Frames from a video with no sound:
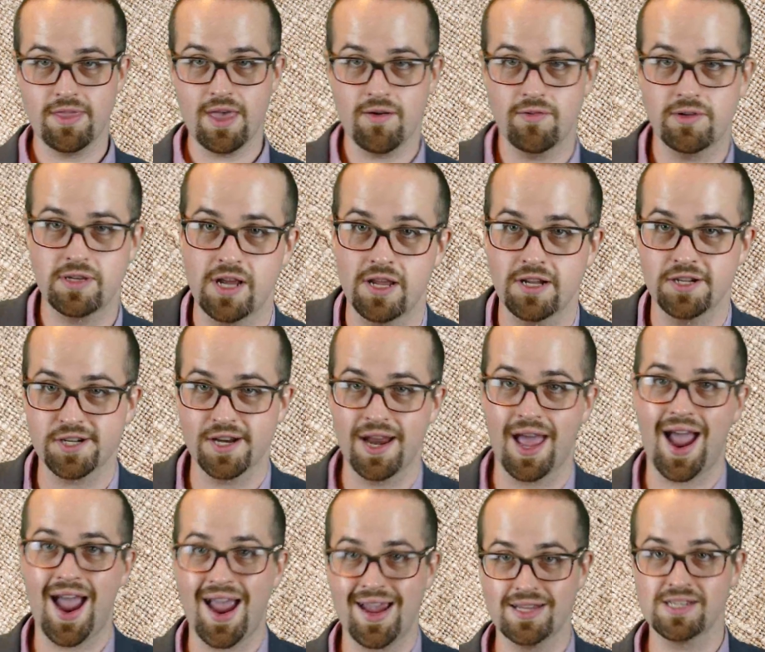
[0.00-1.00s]
their attention
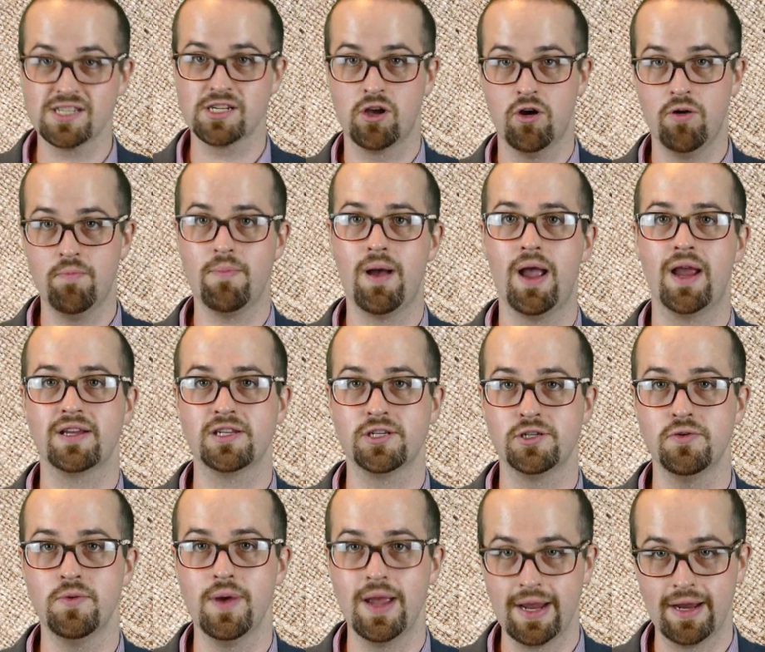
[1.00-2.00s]
has gone back
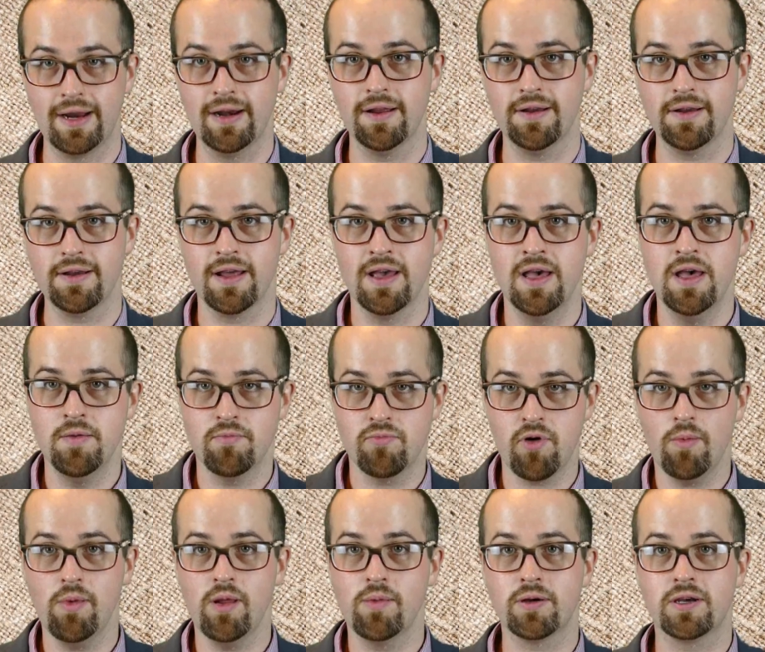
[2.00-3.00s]
to England,
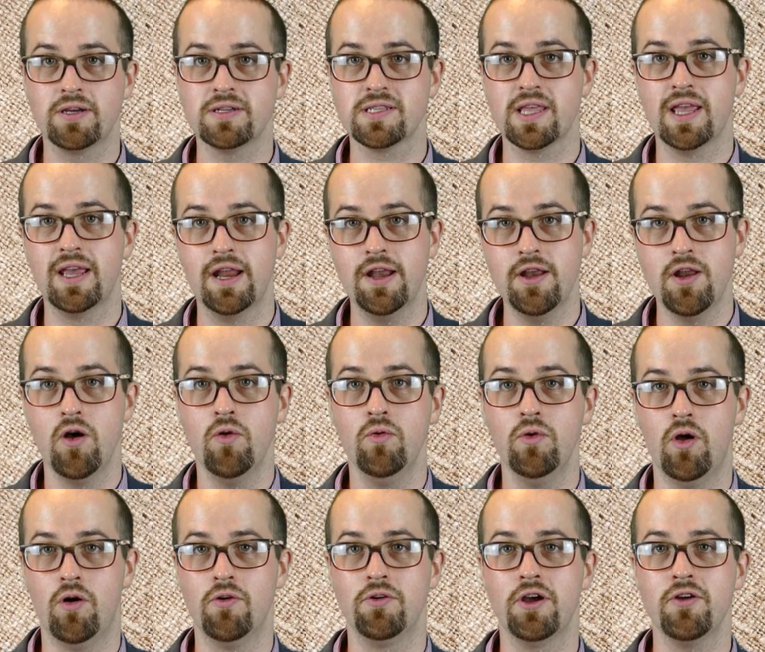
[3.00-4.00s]
probably because they can no
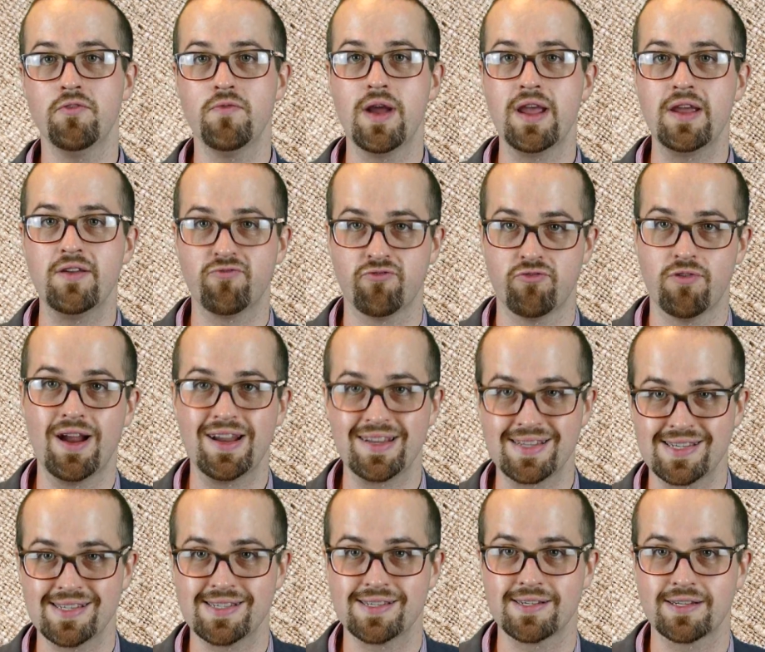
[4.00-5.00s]
longer raid
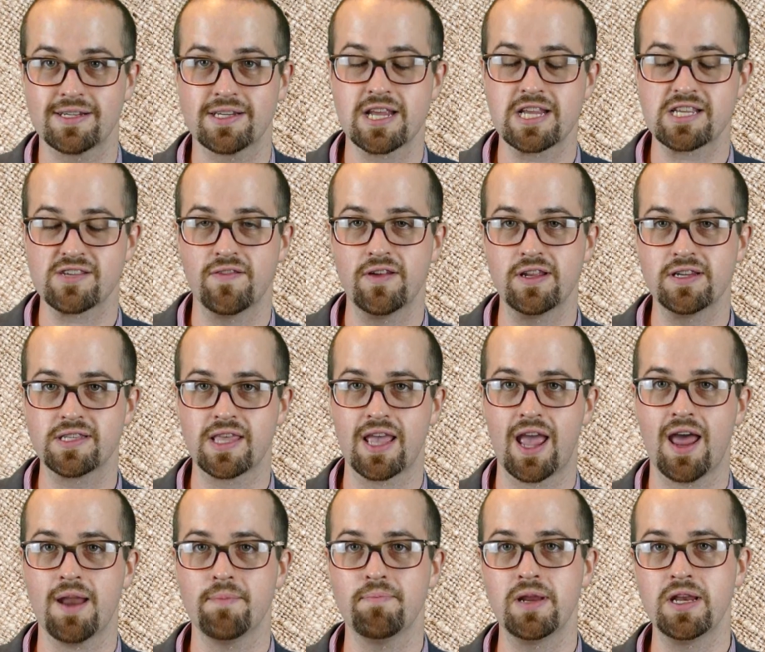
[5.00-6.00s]
France as successfully as they
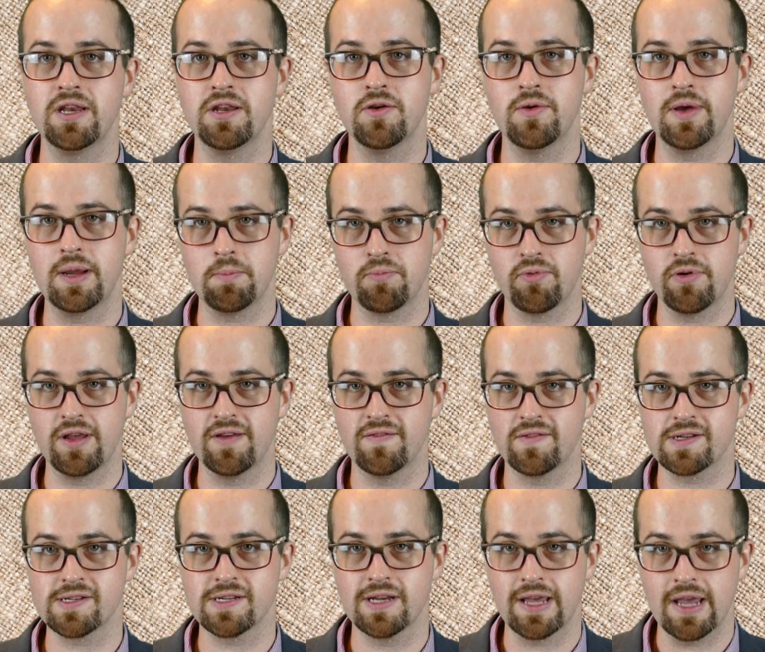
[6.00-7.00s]
had been doing
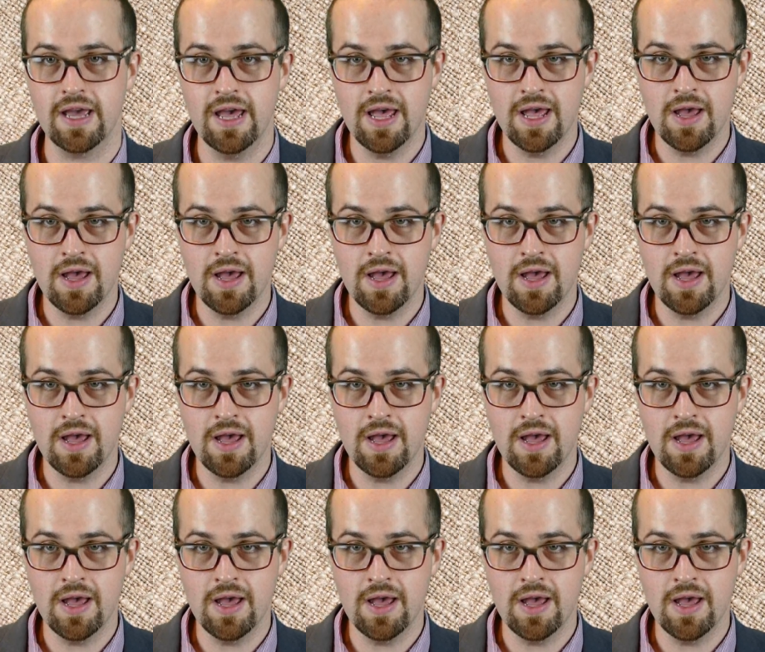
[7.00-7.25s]
previously.